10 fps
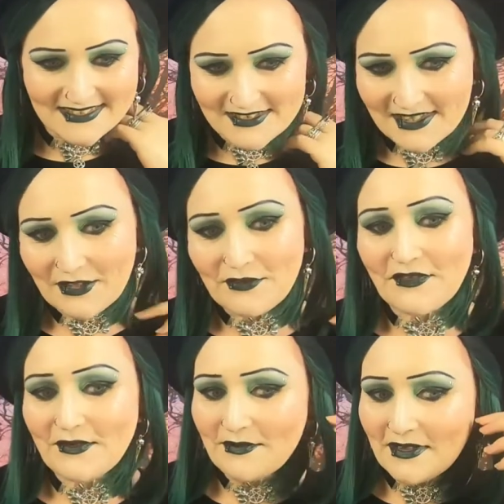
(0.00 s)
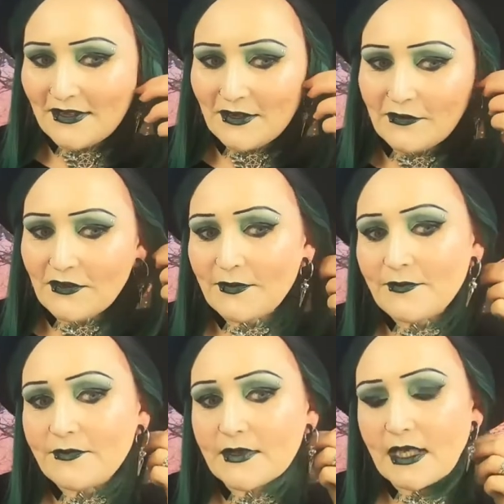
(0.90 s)
Ooh, I love them. I love
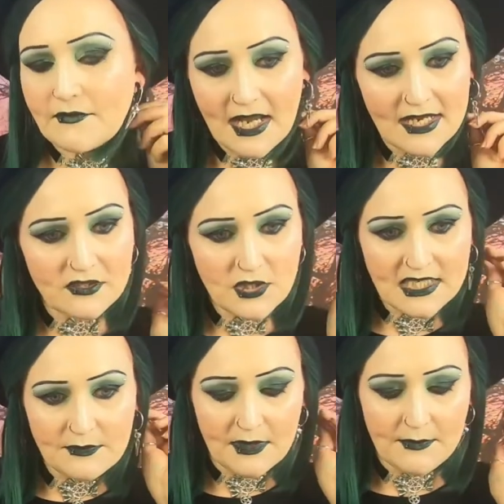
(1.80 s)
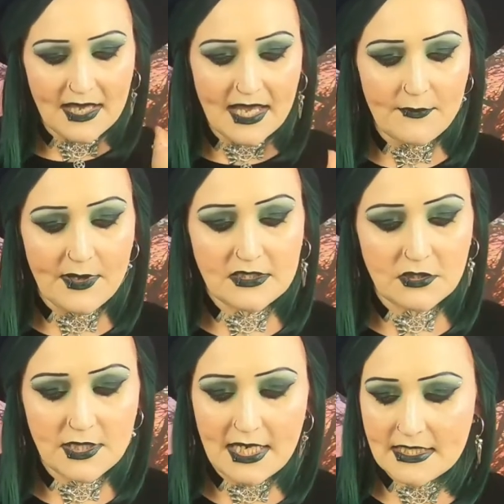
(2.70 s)
them. I've kind of tried to pin my hair back
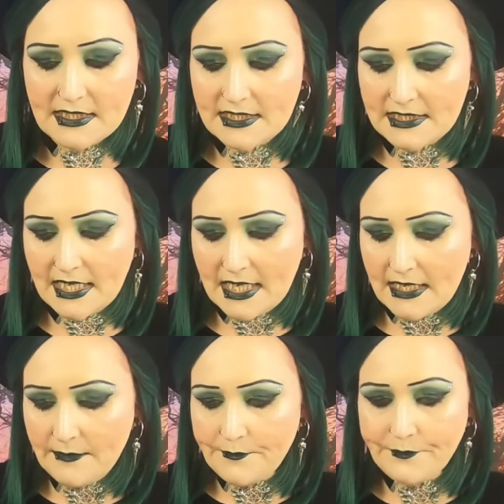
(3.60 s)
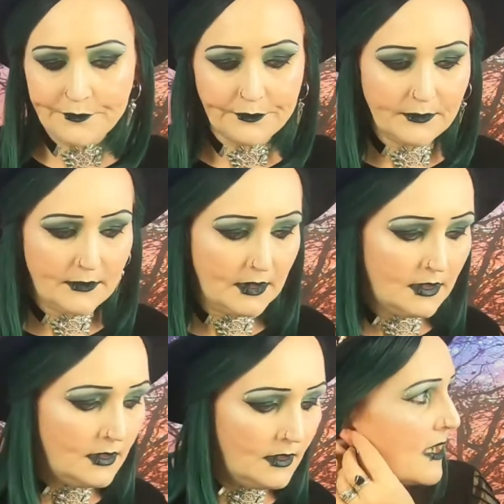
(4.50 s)
so you get to see.
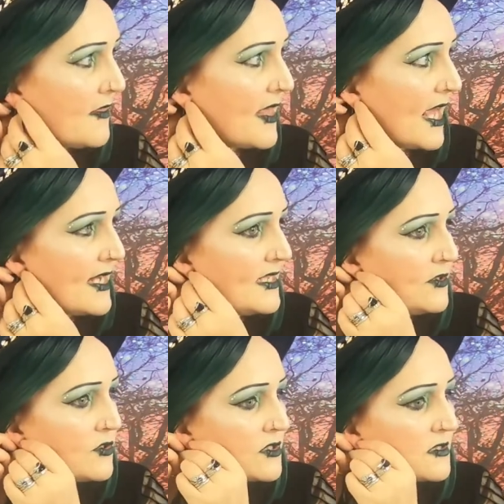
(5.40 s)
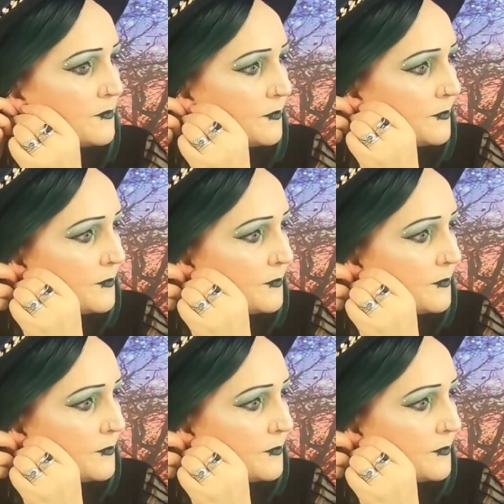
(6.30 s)
And then you just,